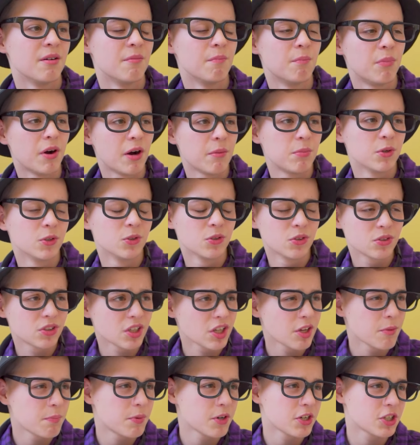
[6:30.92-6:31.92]
Bubble,
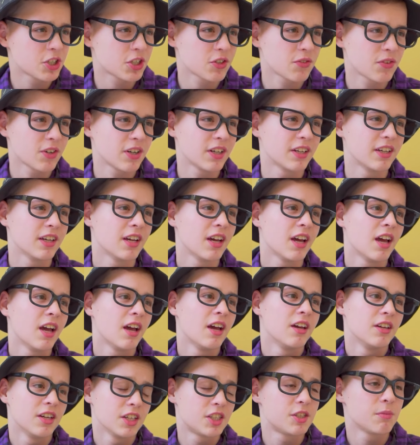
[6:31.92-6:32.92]
don't worry. I'll
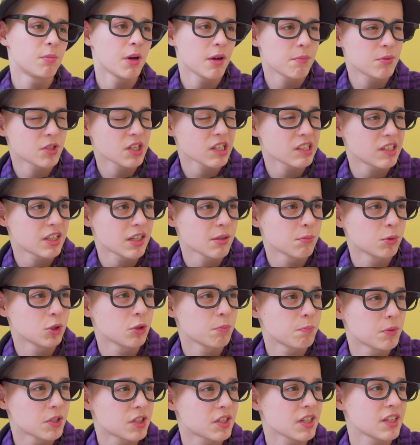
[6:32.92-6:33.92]
definitely call and text
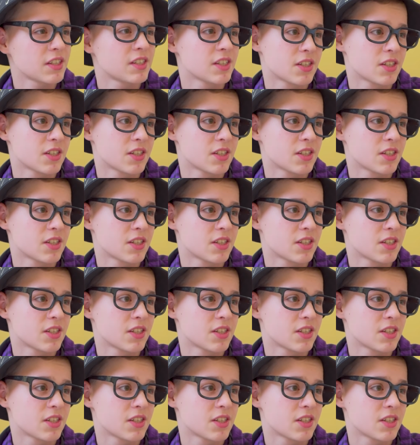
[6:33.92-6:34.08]
you.